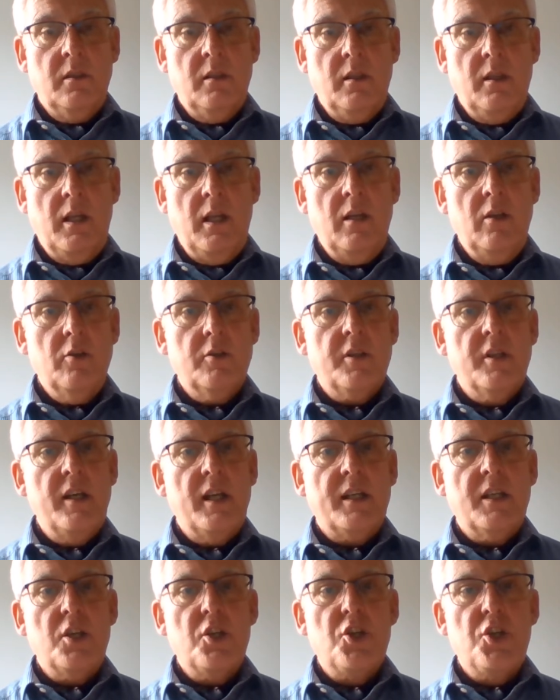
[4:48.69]
he looked
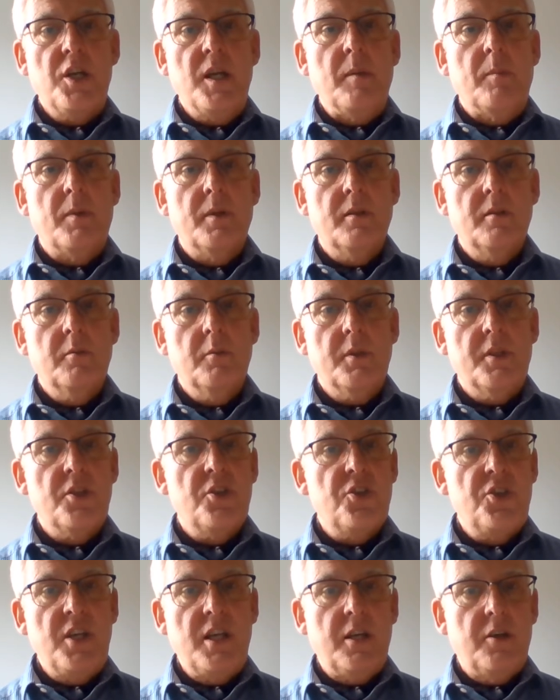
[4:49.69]
like a sheep with a
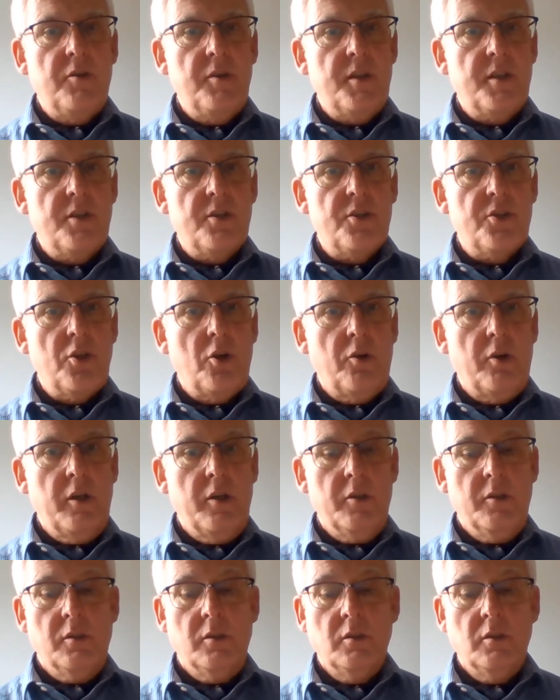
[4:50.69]
secret sorrow.